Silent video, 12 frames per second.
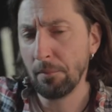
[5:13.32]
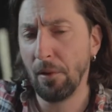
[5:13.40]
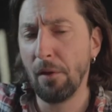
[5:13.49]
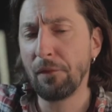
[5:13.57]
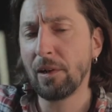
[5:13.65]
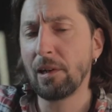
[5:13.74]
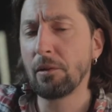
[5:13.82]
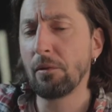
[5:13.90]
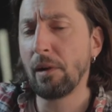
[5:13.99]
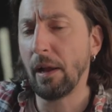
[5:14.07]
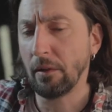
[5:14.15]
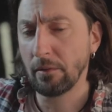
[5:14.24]
Perfectly
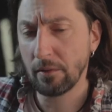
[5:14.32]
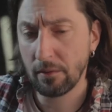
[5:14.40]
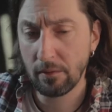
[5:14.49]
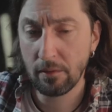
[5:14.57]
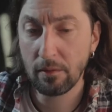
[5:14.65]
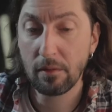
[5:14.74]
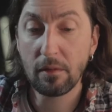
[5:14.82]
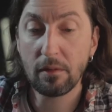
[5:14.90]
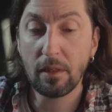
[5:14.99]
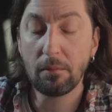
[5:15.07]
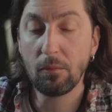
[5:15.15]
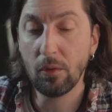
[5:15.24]
correct,
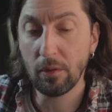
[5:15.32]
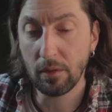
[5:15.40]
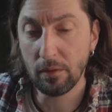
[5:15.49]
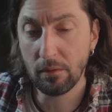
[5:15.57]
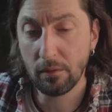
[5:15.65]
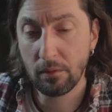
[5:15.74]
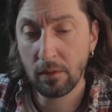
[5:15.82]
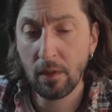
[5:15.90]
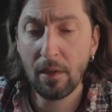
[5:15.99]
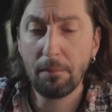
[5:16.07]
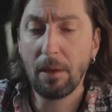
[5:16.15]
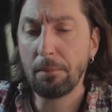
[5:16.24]
said Morgan.
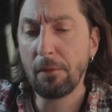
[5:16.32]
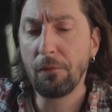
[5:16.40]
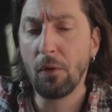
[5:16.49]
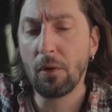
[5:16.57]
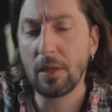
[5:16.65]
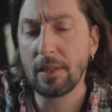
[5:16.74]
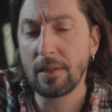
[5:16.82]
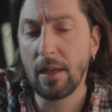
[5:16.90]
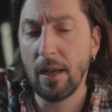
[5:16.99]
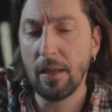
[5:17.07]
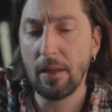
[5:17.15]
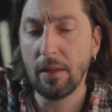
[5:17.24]
But before
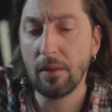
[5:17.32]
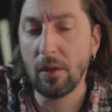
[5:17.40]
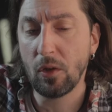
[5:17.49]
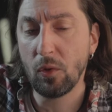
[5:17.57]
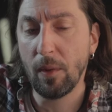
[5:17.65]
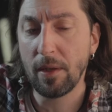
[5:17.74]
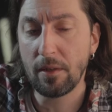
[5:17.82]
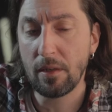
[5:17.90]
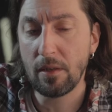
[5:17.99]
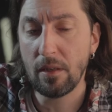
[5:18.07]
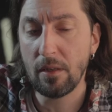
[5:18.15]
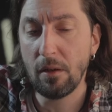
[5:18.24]
deciding the
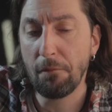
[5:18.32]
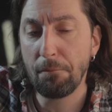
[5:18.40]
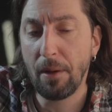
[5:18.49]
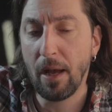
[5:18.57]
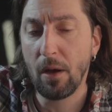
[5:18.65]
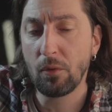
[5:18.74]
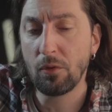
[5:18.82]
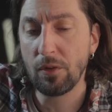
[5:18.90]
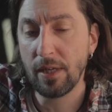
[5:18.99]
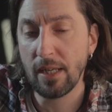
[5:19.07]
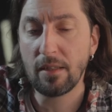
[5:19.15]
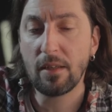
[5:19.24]
quantity of powder
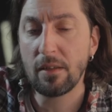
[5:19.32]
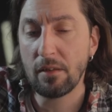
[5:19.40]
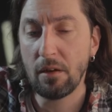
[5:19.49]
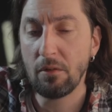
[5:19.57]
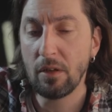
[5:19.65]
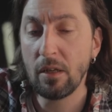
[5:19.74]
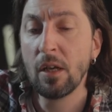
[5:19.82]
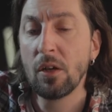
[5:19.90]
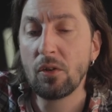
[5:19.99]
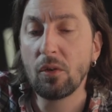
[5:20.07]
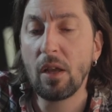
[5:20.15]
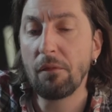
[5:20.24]
necessary
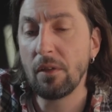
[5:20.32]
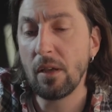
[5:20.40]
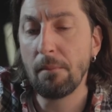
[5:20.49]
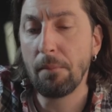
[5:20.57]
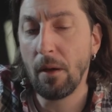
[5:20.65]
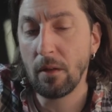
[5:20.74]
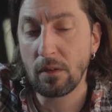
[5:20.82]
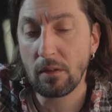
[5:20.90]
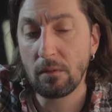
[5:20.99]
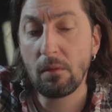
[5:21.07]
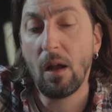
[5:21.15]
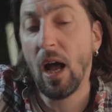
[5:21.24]
to give the
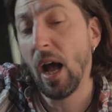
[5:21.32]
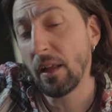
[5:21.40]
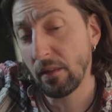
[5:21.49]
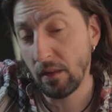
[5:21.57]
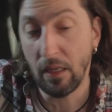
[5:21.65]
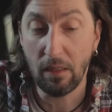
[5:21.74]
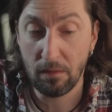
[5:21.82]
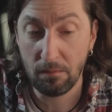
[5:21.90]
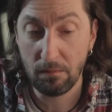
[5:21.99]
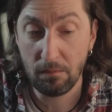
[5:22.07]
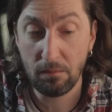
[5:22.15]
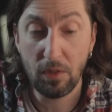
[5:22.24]
impulse, I think
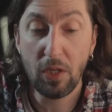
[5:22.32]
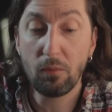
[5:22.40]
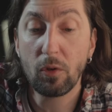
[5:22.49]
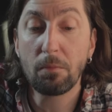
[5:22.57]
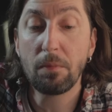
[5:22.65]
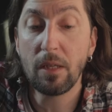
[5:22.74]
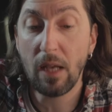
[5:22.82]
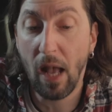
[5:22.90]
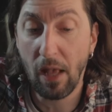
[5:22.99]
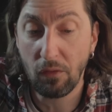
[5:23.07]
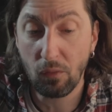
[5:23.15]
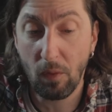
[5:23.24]
it would be
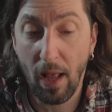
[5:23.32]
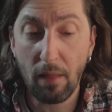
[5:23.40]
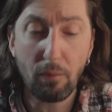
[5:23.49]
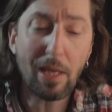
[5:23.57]
as well.